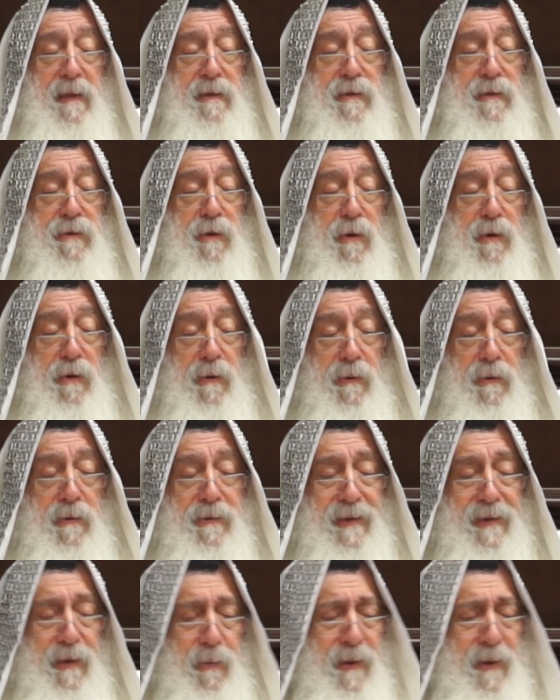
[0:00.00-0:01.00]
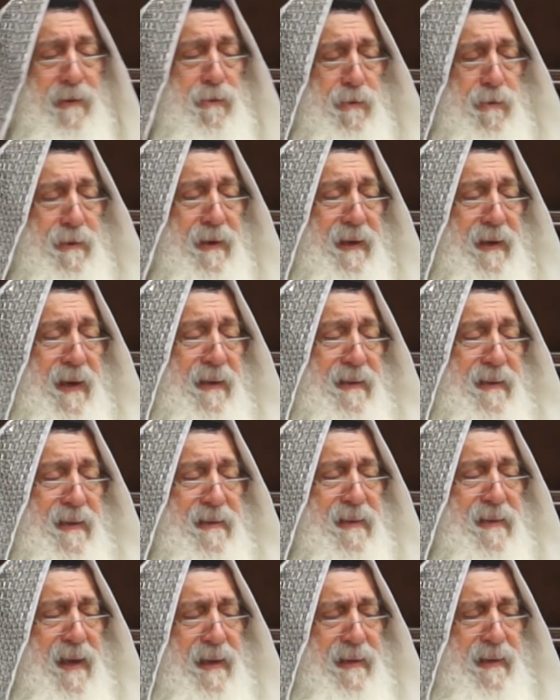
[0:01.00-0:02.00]
so they went to the king. They
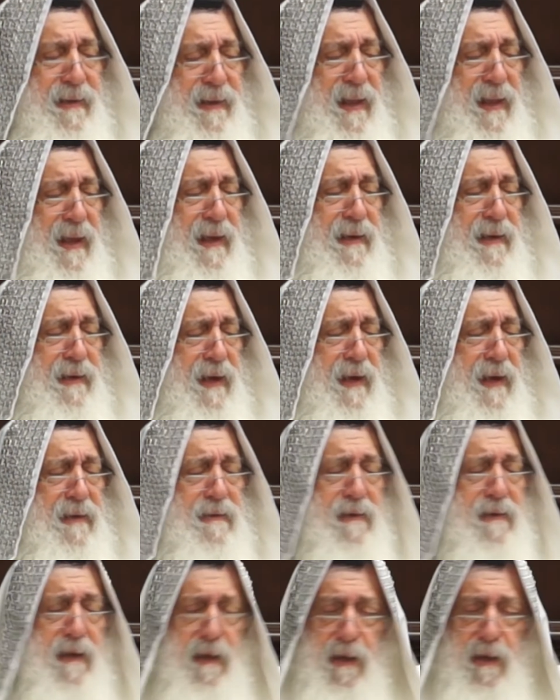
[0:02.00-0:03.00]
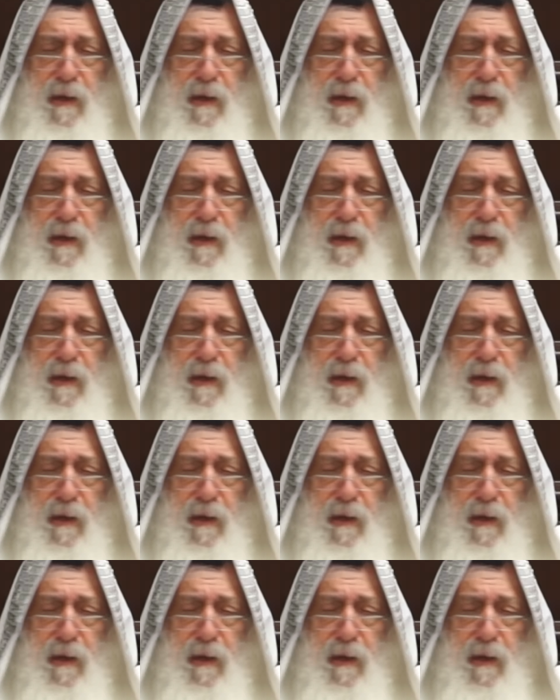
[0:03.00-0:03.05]
said, yeah, "Yes,